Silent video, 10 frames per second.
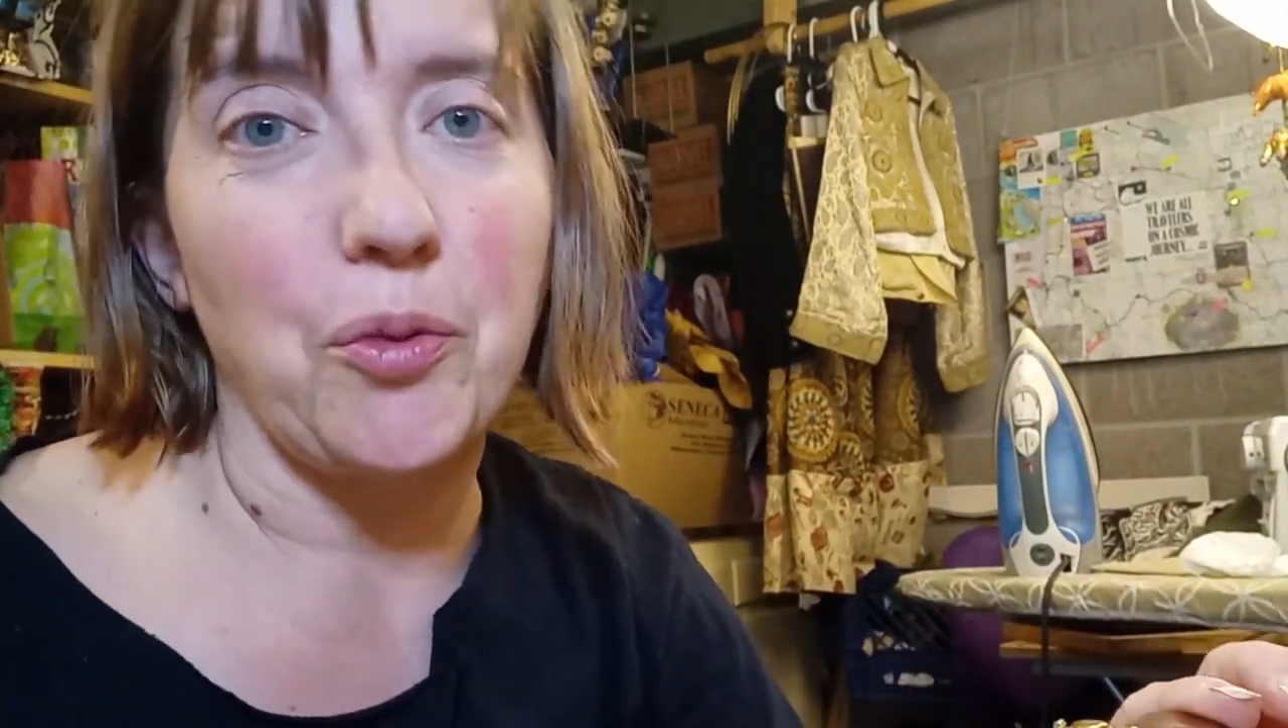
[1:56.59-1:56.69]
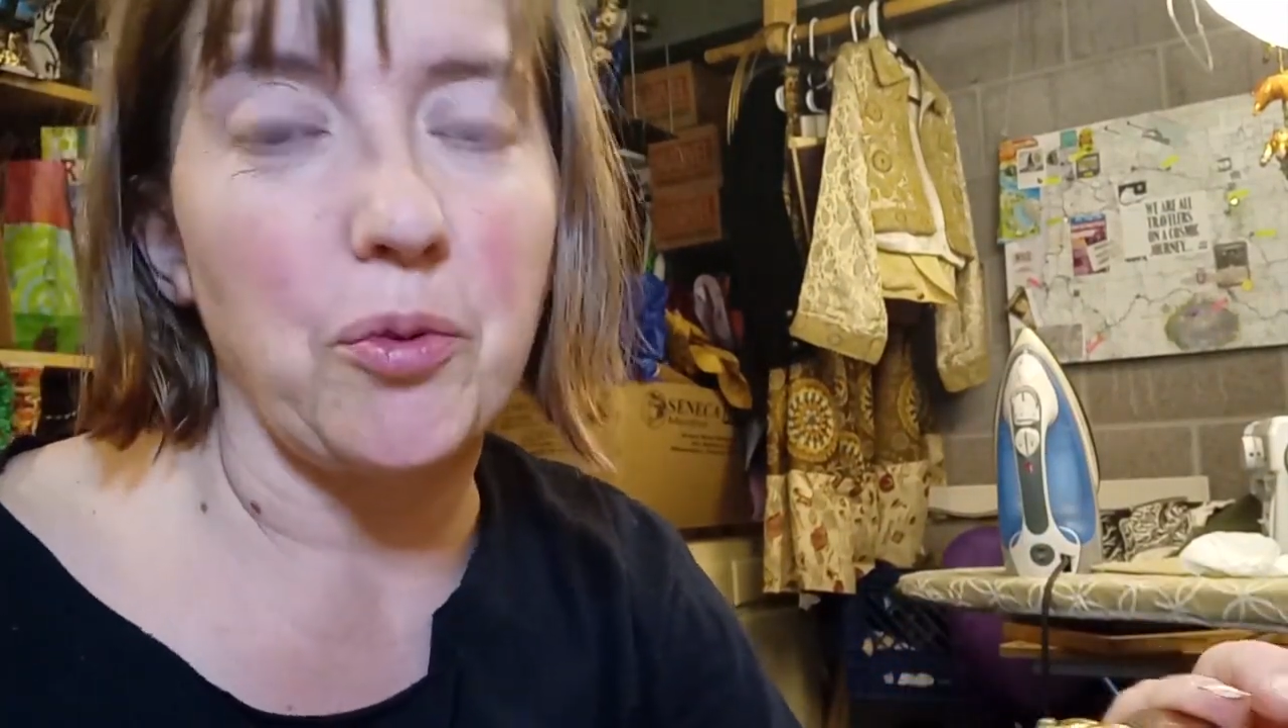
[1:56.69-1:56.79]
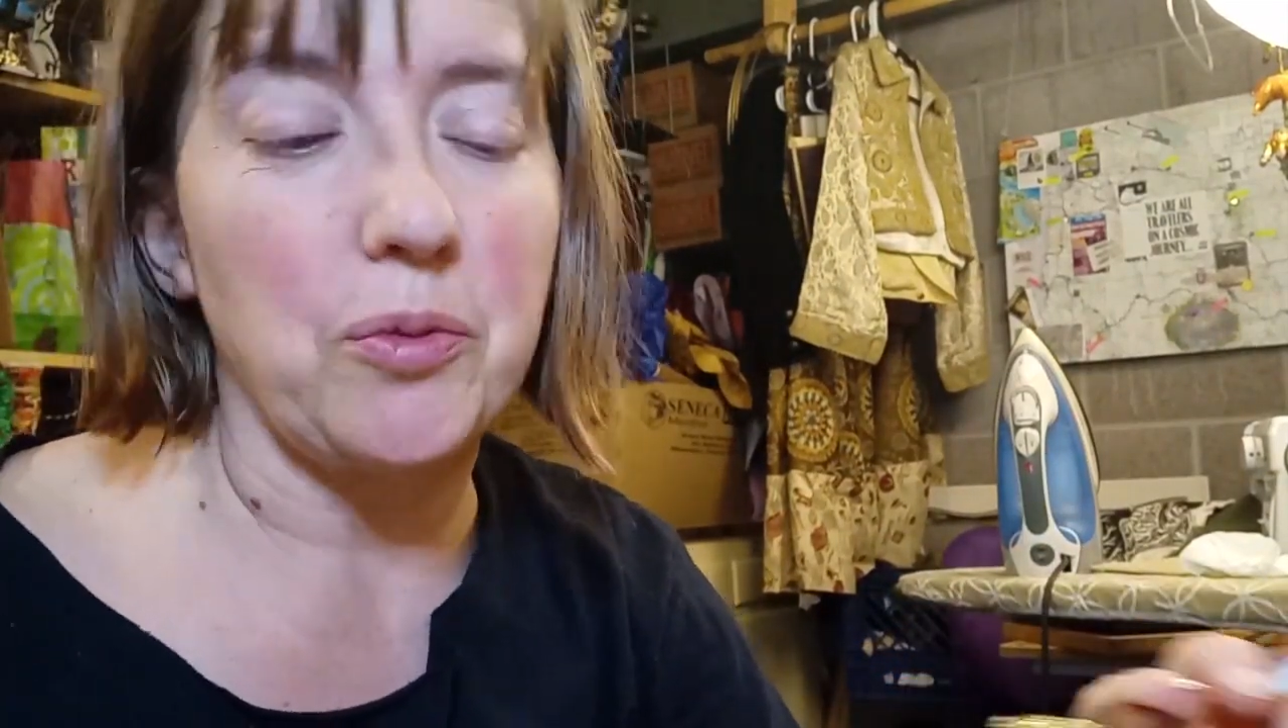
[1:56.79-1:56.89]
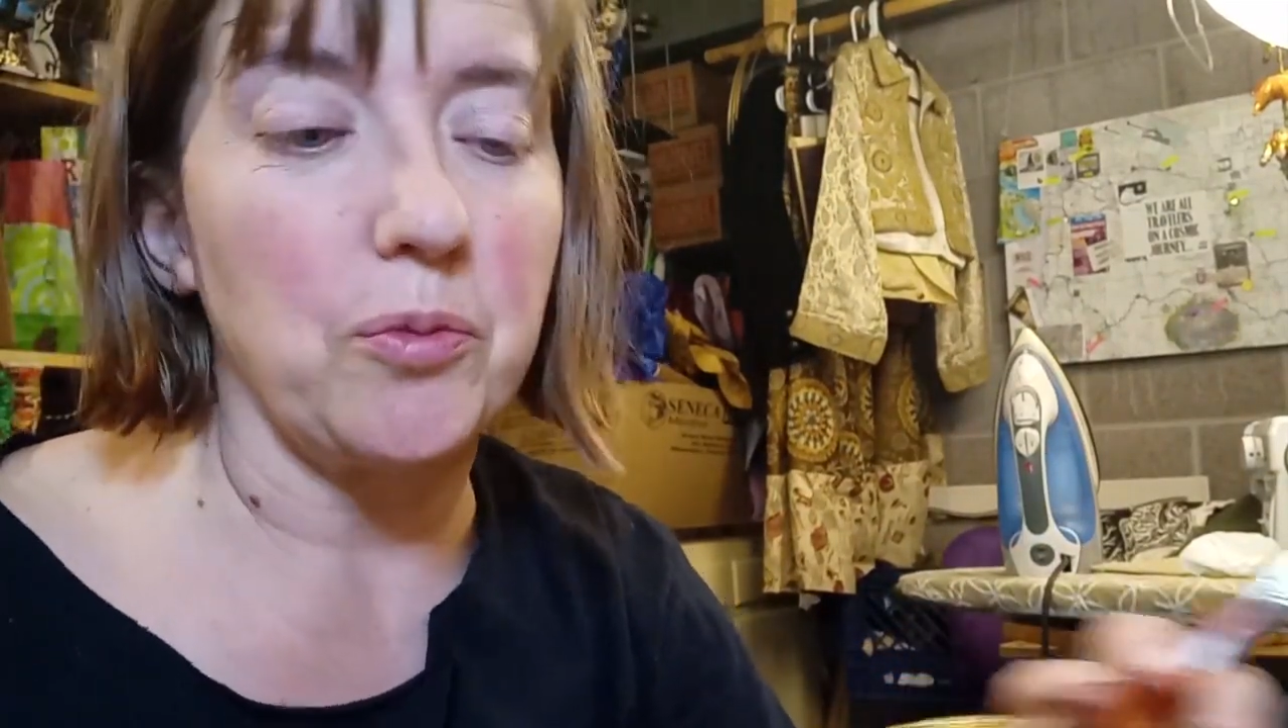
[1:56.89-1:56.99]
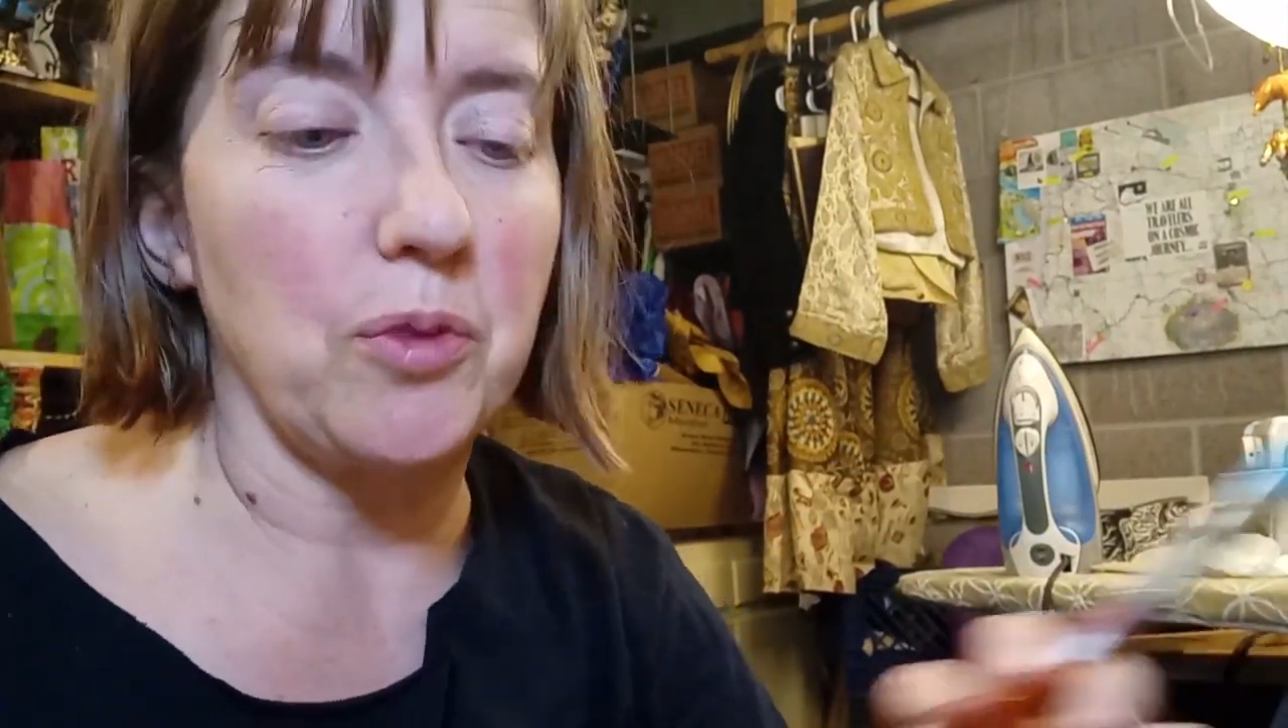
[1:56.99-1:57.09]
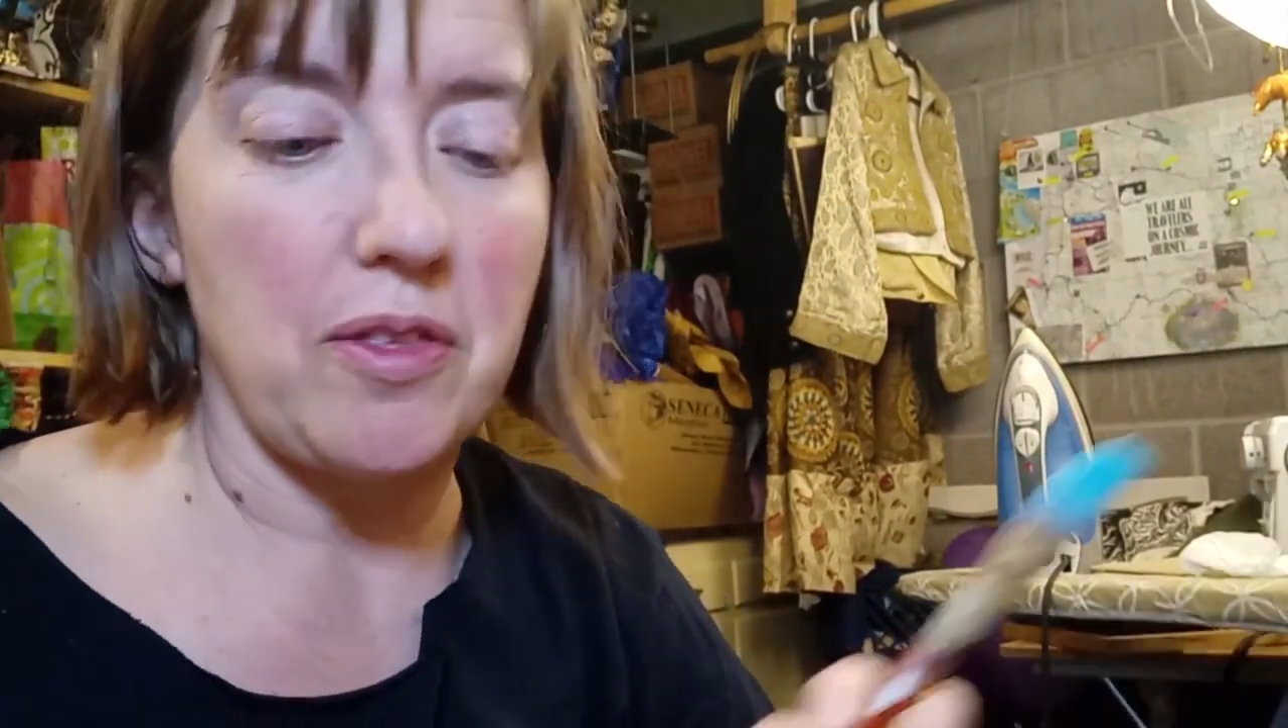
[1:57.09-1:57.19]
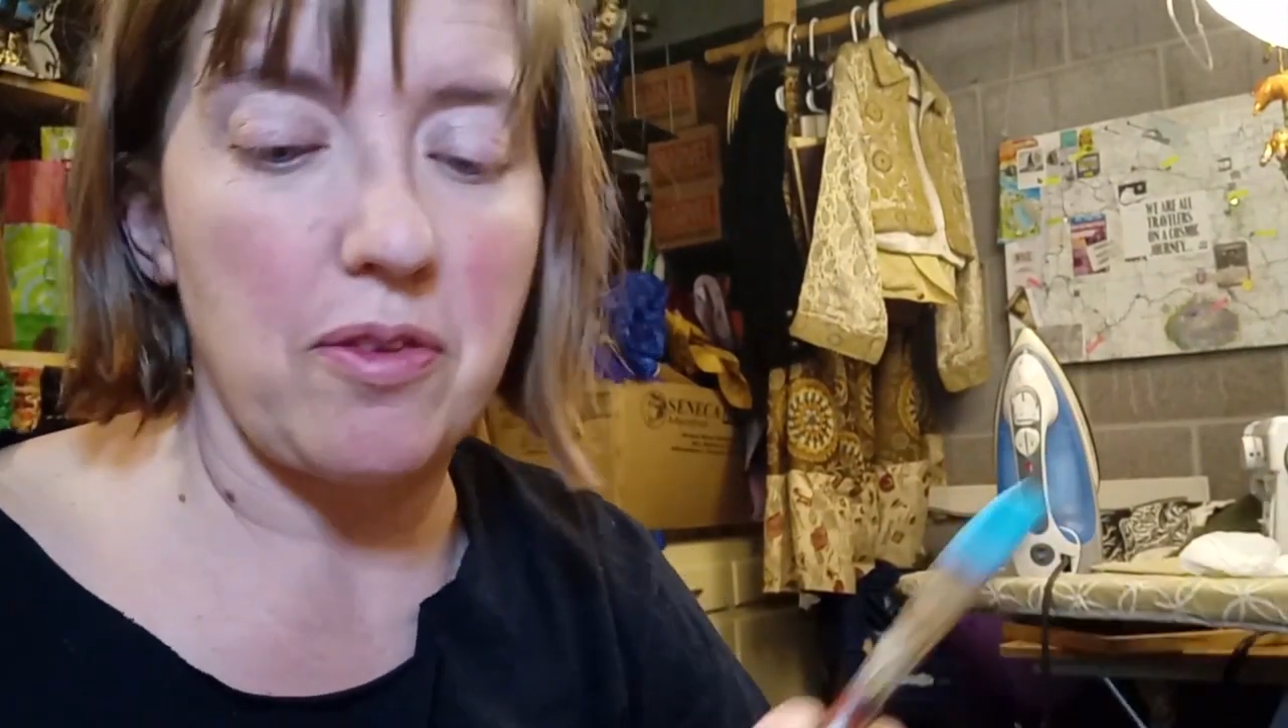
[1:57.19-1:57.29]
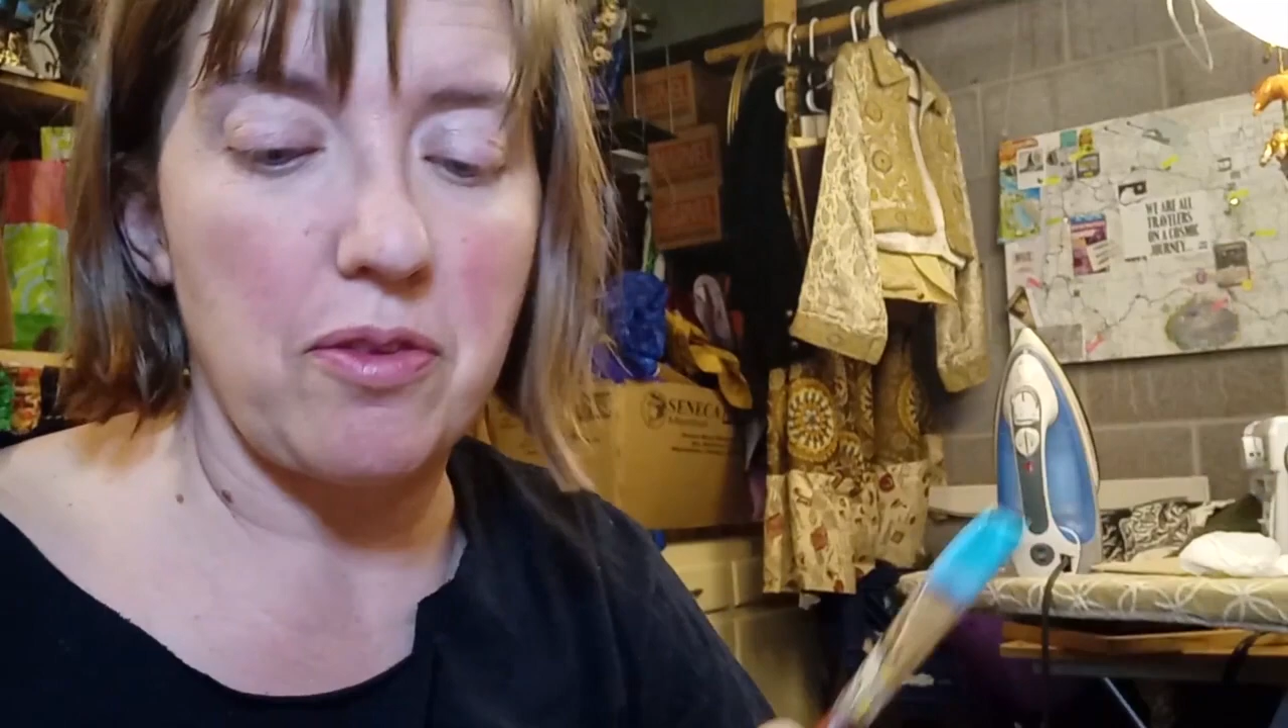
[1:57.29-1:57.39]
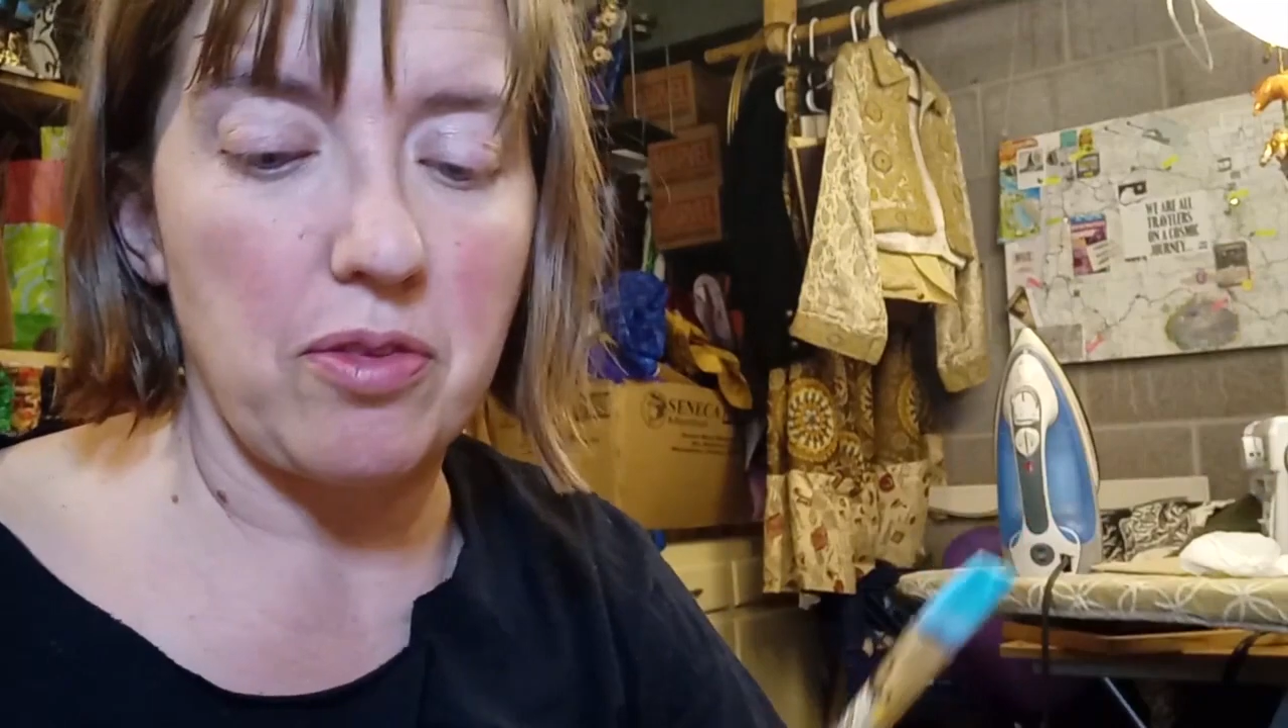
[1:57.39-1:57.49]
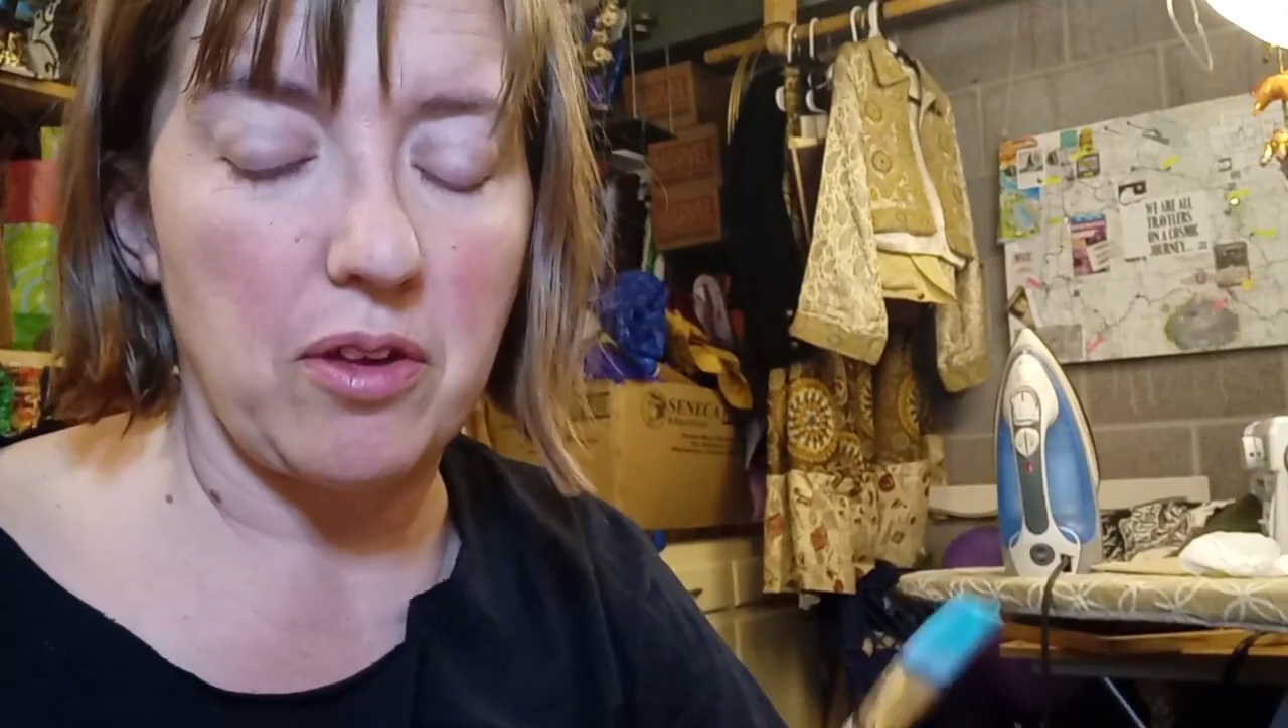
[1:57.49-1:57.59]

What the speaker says: the wooden ones,